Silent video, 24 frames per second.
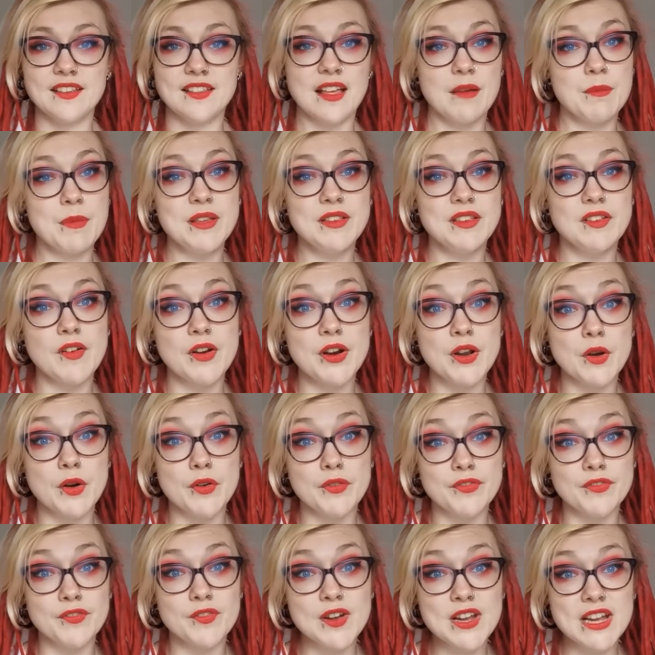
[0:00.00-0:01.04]
That means they've only
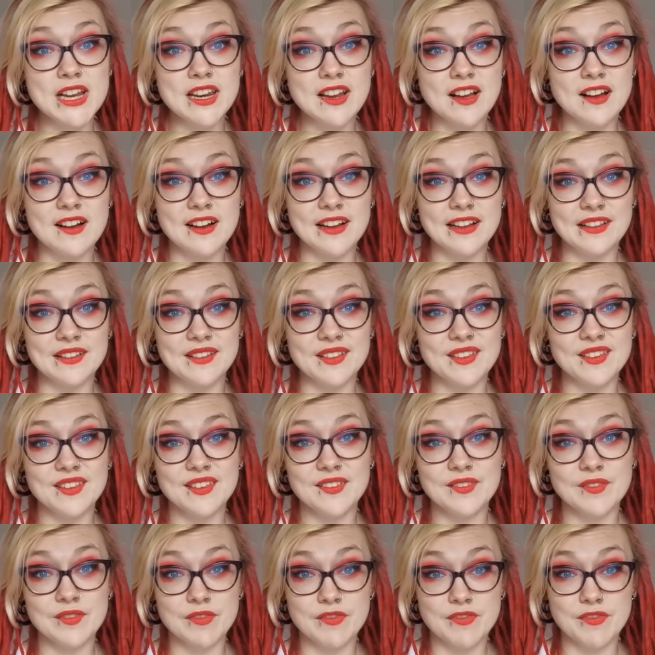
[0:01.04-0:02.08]
got 3 lines.
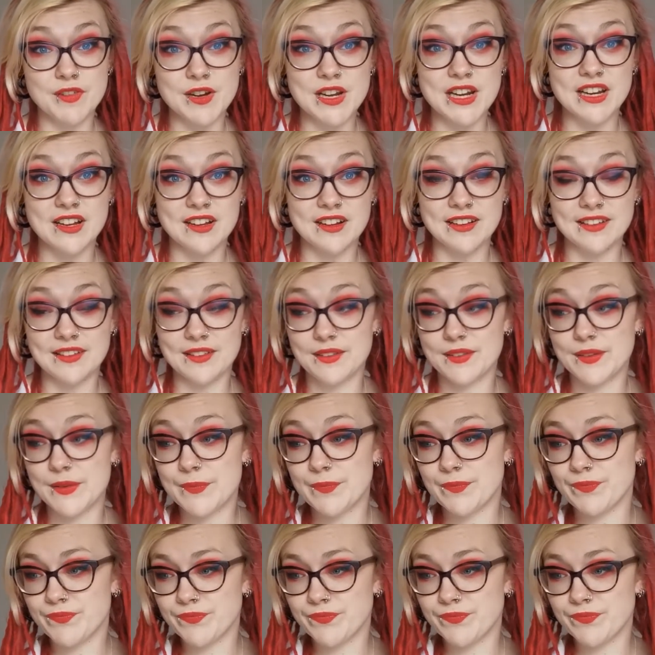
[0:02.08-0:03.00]
3 lines.